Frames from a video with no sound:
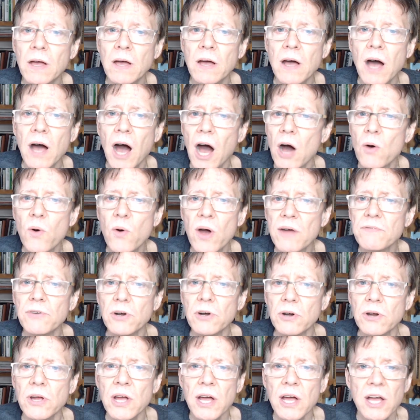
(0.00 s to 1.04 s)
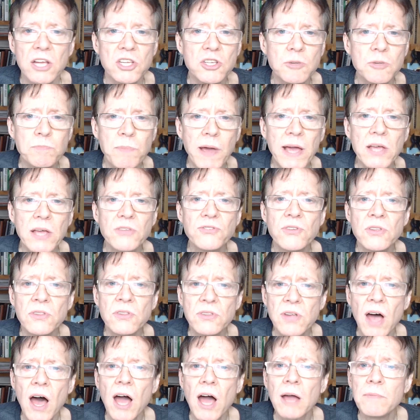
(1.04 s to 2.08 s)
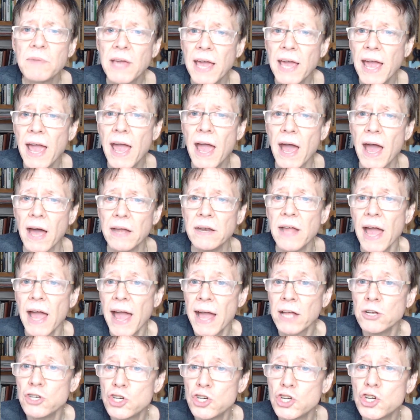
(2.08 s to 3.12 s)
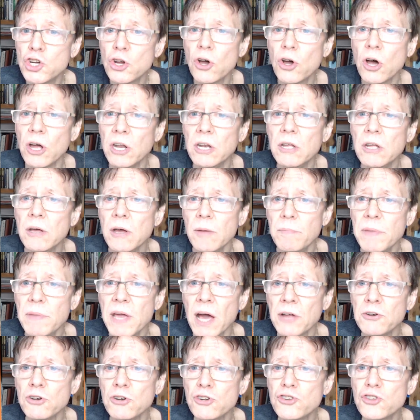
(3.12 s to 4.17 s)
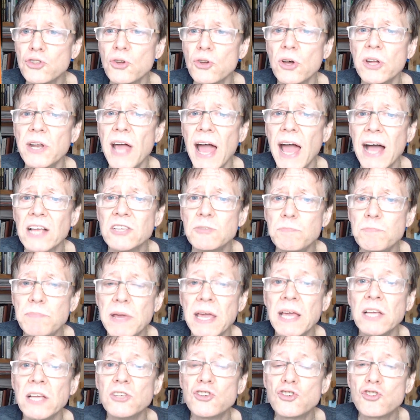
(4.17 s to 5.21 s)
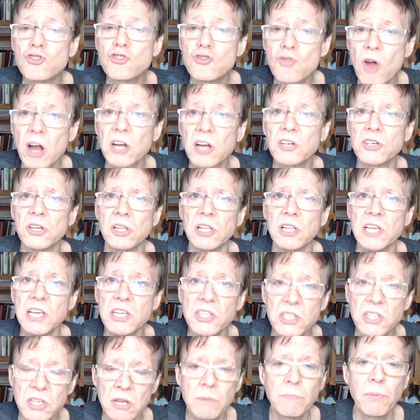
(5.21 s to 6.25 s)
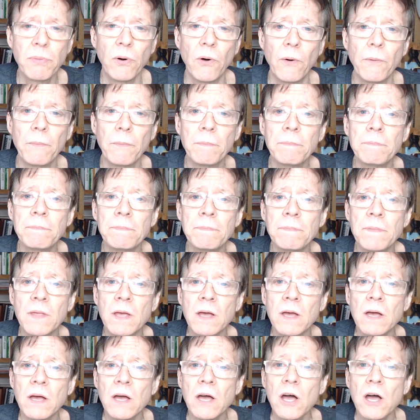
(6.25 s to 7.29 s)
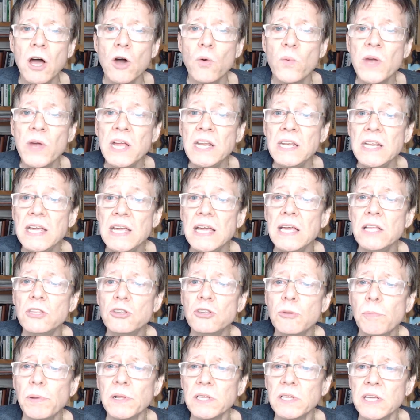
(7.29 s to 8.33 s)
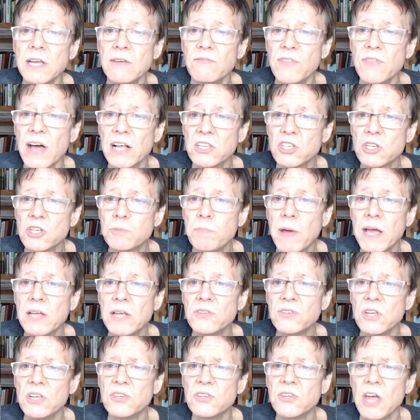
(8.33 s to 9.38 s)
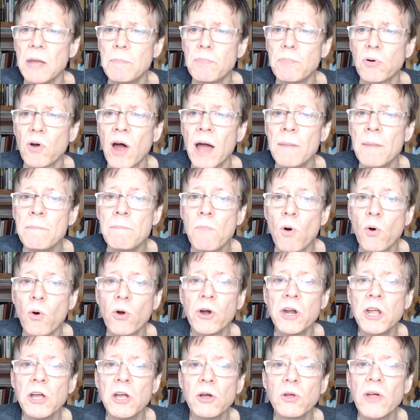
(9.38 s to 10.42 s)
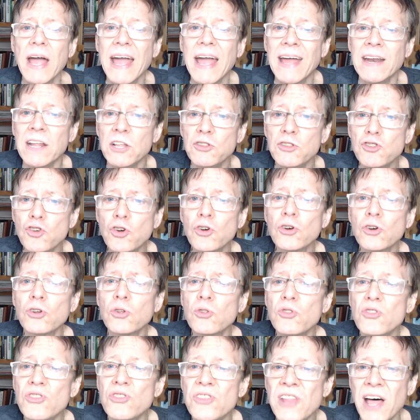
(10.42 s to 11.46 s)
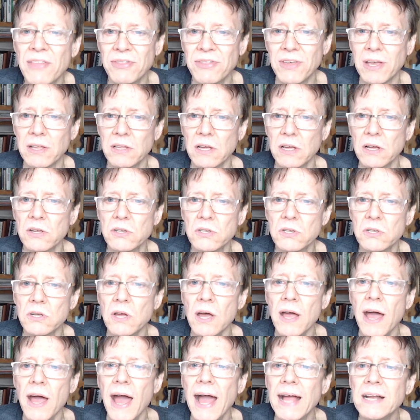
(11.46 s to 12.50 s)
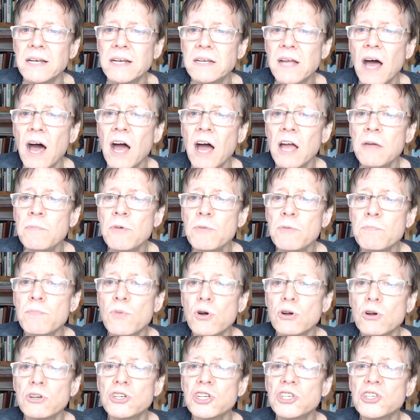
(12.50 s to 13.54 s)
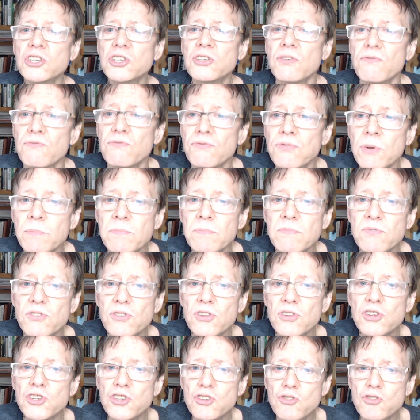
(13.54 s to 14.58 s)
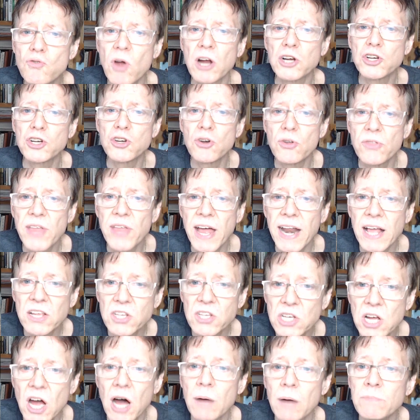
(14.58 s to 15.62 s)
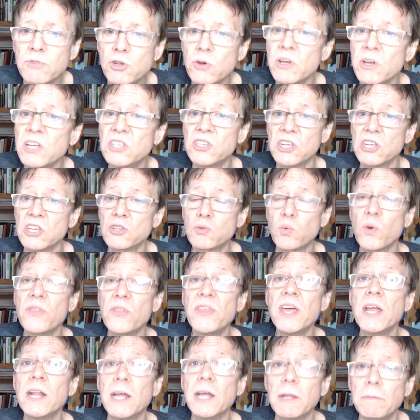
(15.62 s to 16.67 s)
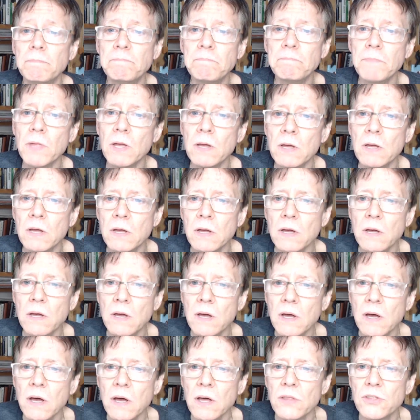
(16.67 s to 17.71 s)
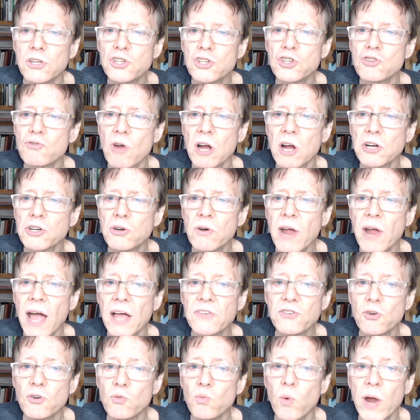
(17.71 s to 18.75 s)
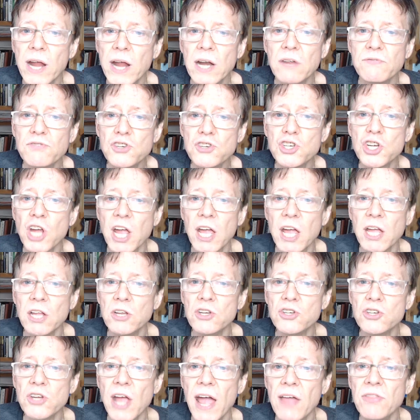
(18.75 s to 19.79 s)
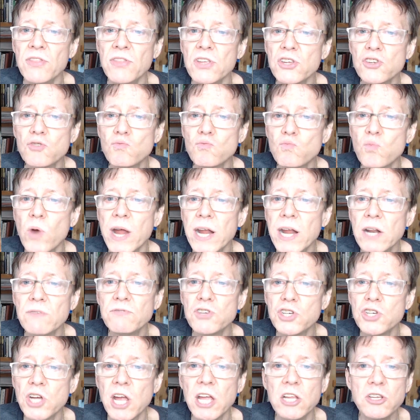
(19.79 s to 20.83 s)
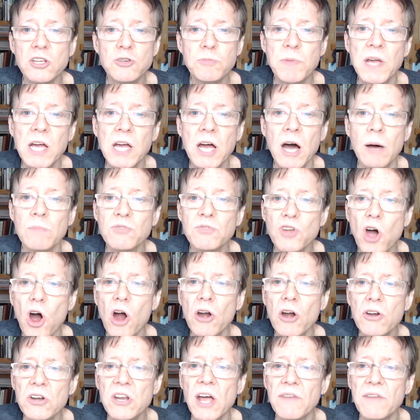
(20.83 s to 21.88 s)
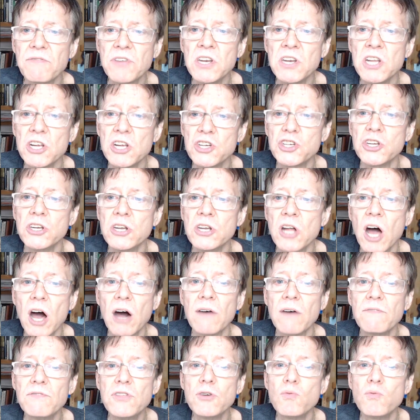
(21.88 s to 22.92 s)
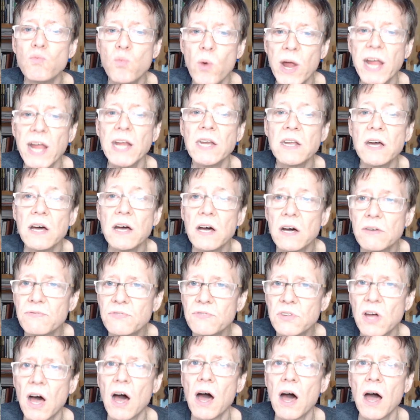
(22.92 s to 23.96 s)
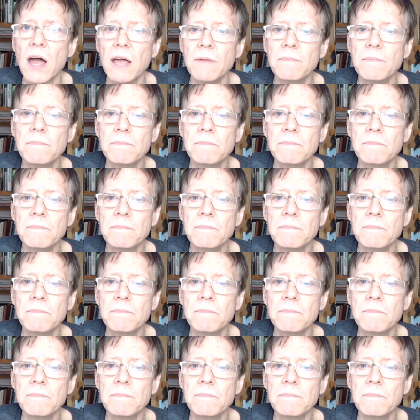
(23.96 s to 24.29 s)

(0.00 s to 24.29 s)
However, space and time can and should be understood as being structurally simple. We need to believe that space is a primordial and eternal nothingness, and time emerges from the structure that has come to exist within it. The structure has a rate of change, and this rate of change becomes our definition of the rate of time.